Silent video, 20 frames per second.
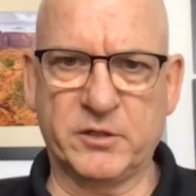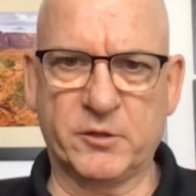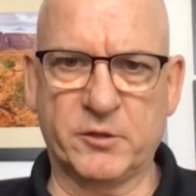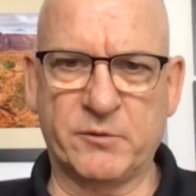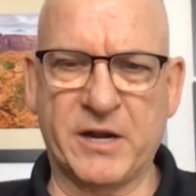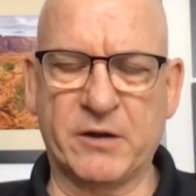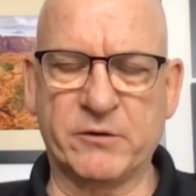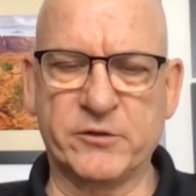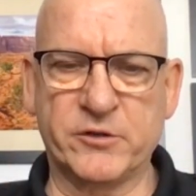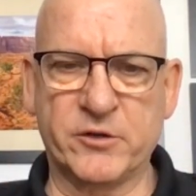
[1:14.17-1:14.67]

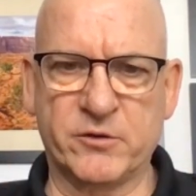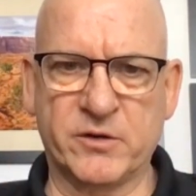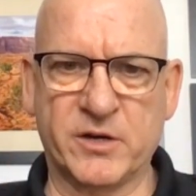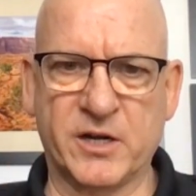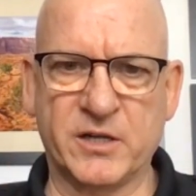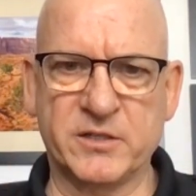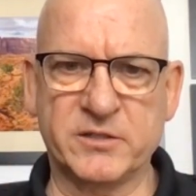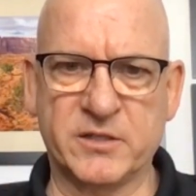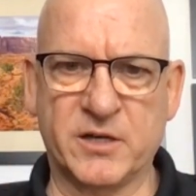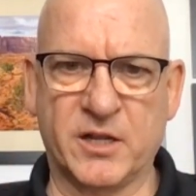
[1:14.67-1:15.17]
around
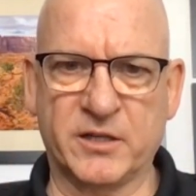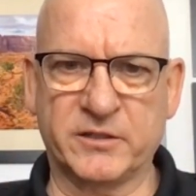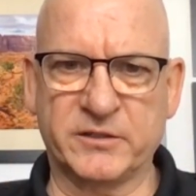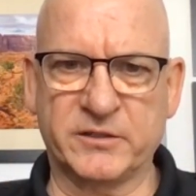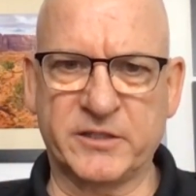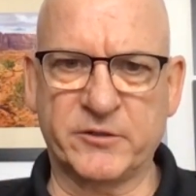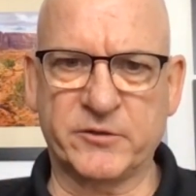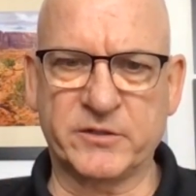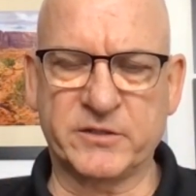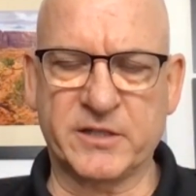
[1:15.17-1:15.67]
neurons and
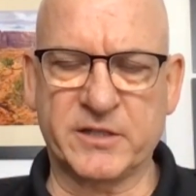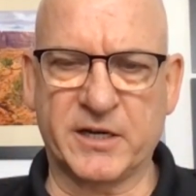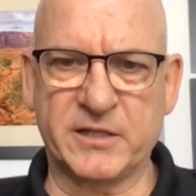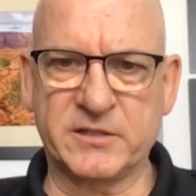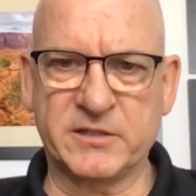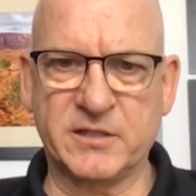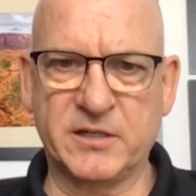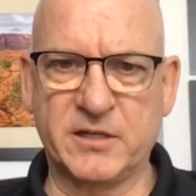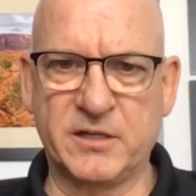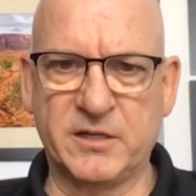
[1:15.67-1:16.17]
oligodendrocytes